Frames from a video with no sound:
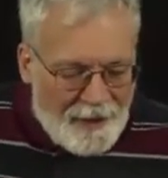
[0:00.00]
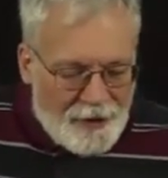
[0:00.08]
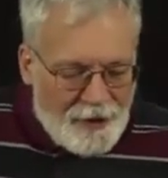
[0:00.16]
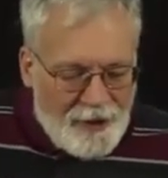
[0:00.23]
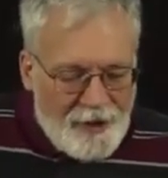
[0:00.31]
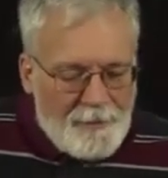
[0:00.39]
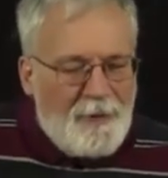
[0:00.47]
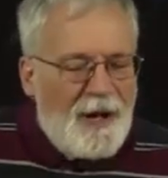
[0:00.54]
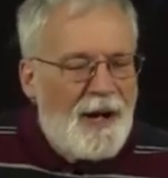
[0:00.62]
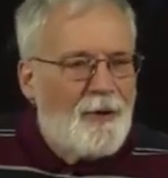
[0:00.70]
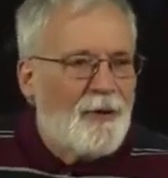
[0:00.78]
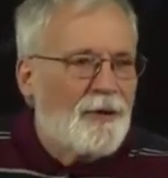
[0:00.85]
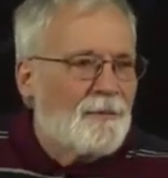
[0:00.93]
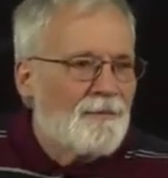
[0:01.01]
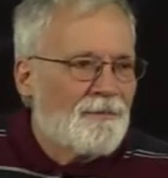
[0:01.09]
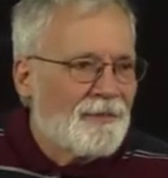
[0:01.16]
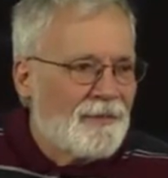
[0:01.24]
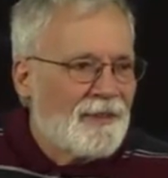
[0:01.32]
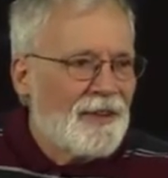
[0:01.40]
You need power.
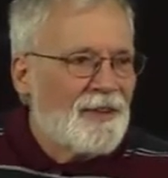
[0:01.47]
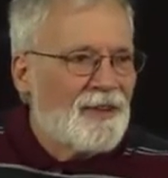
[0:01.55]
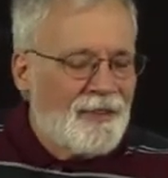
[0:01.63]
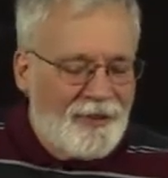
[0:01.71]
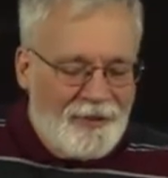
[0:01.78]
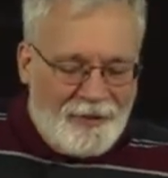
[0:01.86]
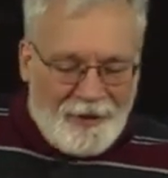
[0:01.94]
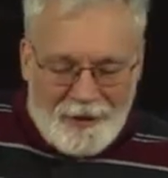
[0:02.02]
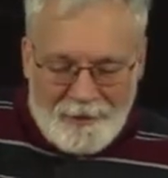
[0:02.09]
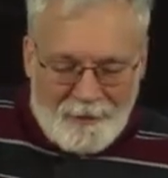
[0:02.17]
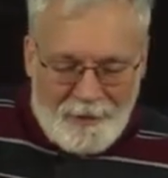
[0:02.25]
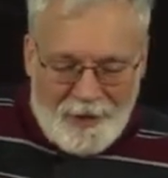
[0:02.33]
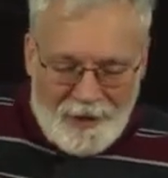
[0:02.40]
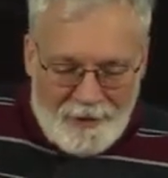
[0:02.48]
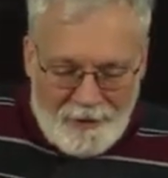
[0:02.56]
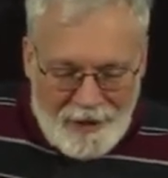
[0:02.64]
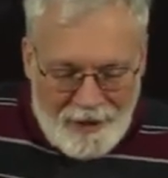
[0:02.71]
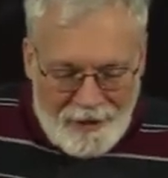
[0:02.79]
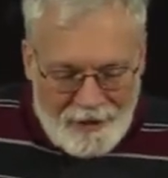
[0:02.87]
Now, this is done by a,
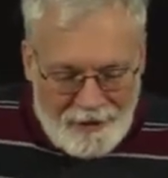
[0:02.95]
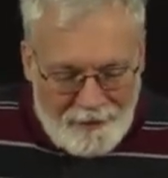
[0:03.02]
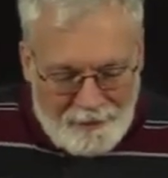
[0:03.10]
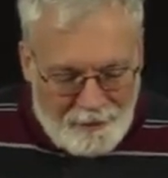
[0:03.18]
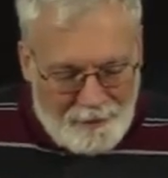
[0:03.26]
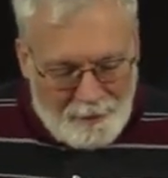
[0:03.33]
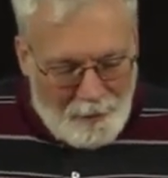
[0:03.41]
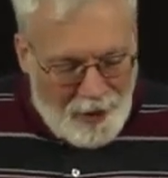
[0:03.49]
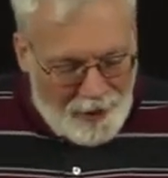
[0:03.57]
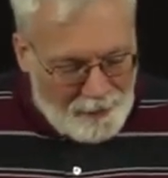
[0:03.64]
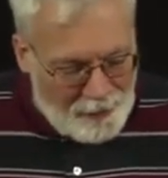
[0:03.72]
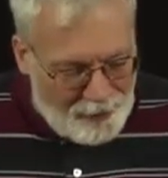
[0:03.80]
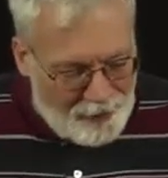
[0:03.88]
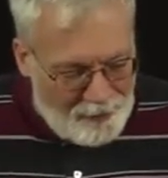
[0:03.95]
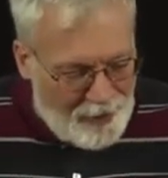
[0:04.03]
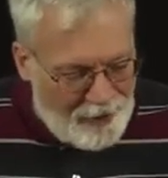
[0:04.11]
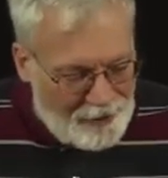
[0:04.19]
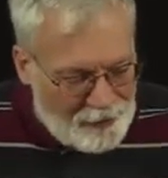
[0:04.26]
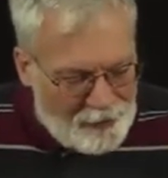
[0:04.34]
a, popular
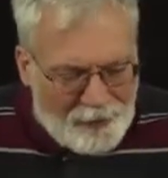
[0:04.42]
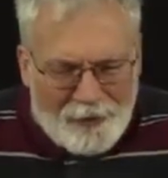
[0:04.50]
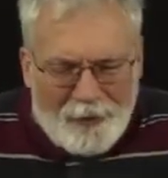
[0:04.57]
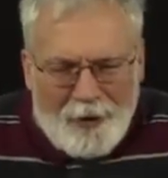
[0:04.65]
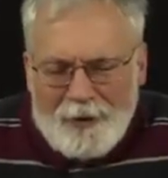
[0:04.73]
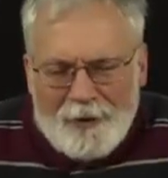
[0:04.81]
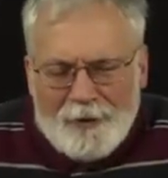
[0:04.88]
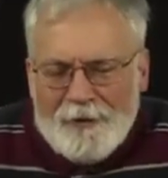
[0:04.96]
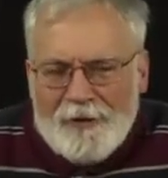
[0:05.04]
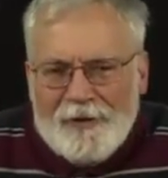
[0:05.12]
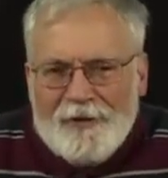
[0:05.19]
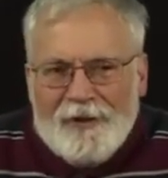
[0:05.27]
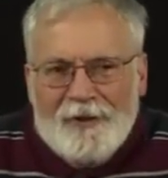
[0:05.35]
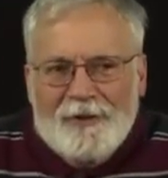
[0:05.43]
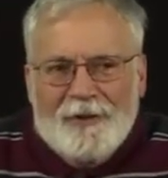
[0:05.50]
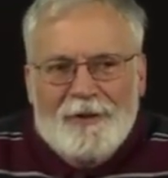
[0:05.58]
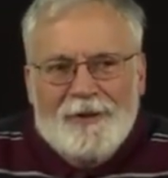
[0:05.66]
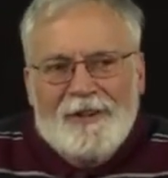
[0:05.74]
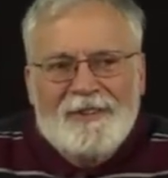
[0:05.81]
molecule. It's all over the cell
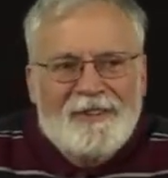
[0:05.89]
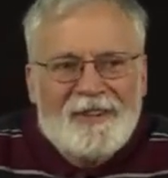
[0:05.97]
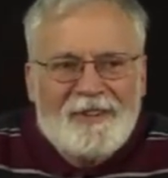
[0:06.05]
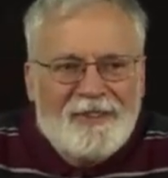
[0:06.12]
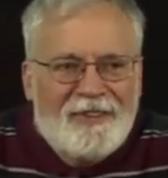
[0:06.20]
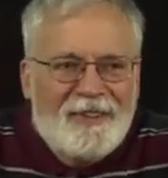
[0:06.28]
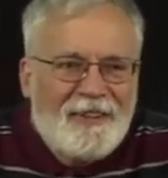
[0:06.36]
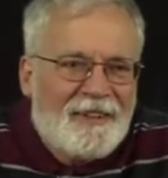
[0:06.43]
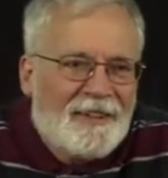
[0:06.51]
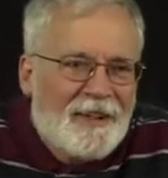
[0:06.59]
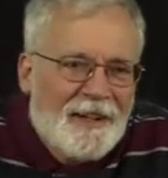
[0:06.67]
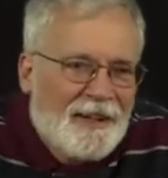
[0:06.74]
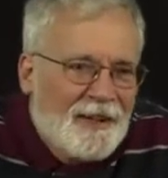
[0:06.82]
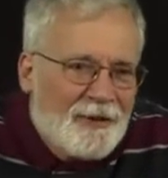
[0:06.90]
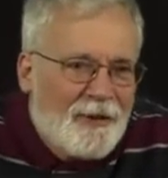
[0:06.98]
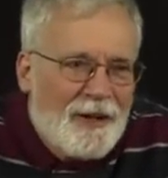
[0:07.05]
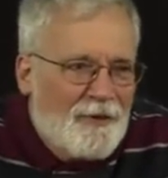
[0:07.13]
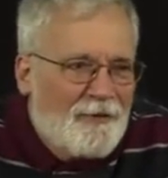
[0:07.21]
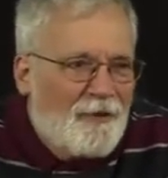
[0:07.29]
called adenosine
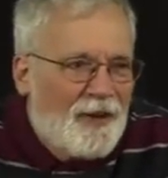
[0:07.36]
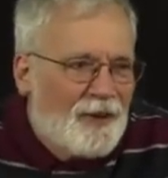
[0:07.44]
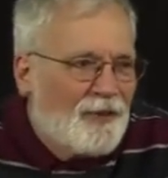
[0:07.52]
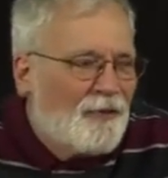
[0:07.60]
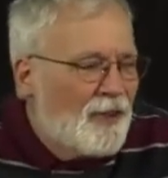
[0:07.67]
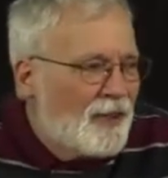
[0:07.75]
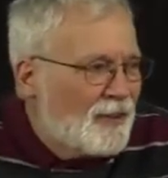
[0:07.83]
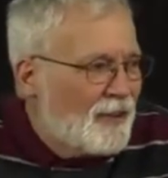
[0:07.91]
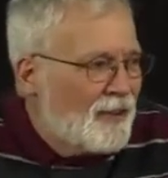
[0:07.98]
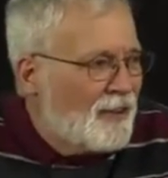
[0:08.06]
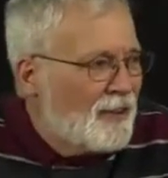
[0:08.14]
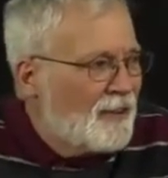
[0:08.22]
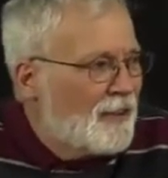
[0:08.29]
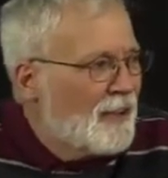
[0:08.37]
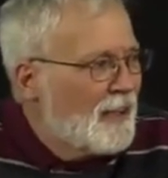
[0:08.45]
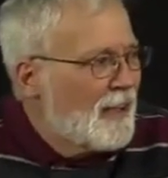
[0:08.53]
triphosphate, and it